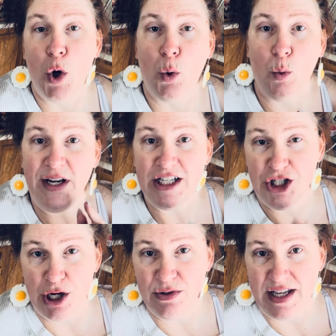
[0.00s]
When it
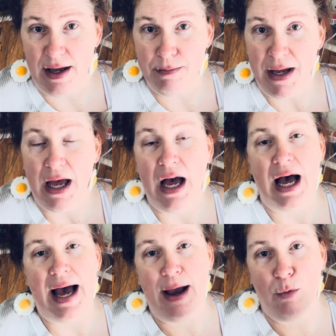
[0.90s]
shows up,
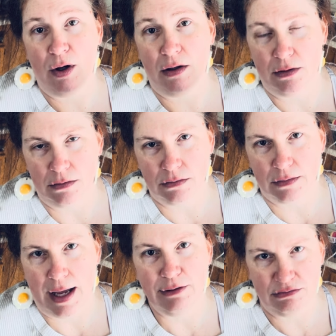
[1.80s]
I'll
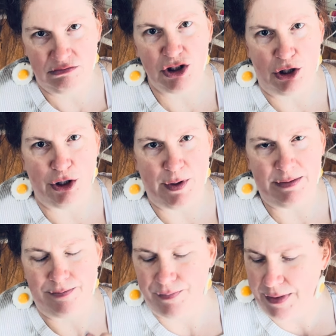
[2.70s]
show you it,
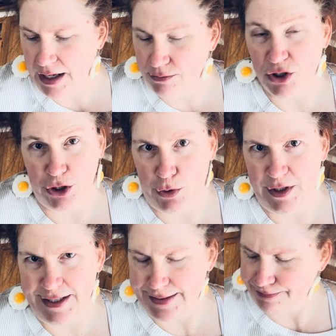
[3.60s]
so you know what
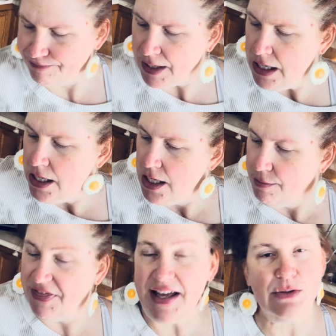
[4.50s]
it is.
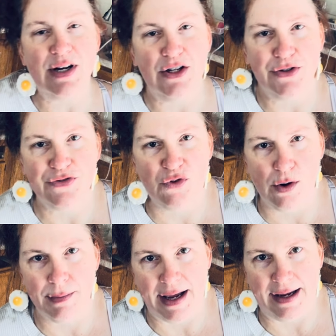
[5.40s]
But that's what I use for
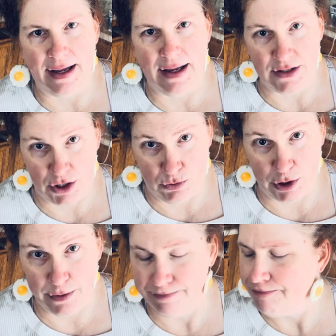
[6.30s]
my
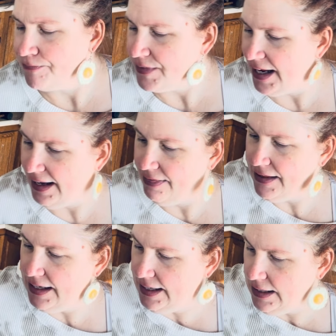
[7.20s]
toner. And
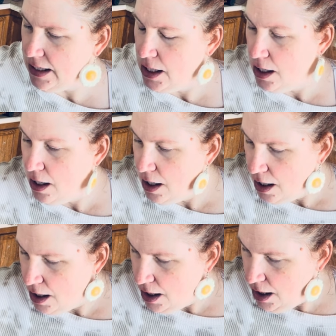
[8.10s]
then
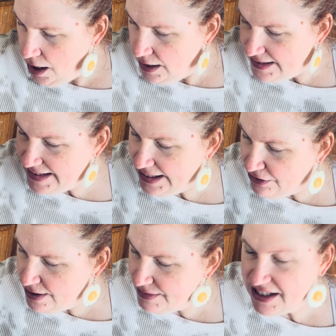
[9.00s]

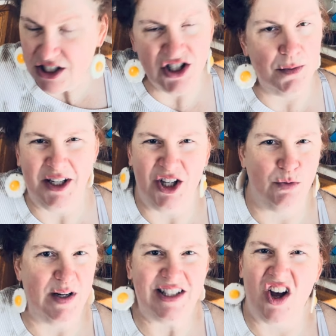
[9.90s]
serums, there's so many good
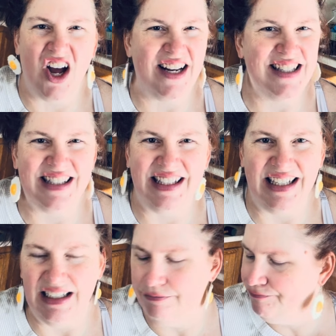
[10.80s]
ones,
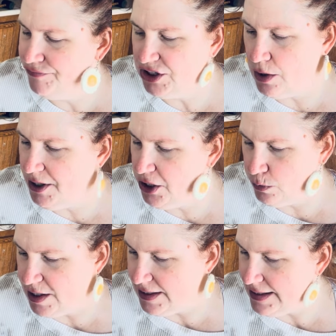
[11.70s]
honestly, so many good
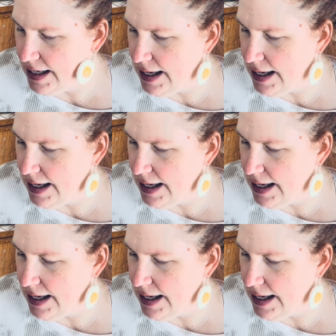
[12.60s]
ones.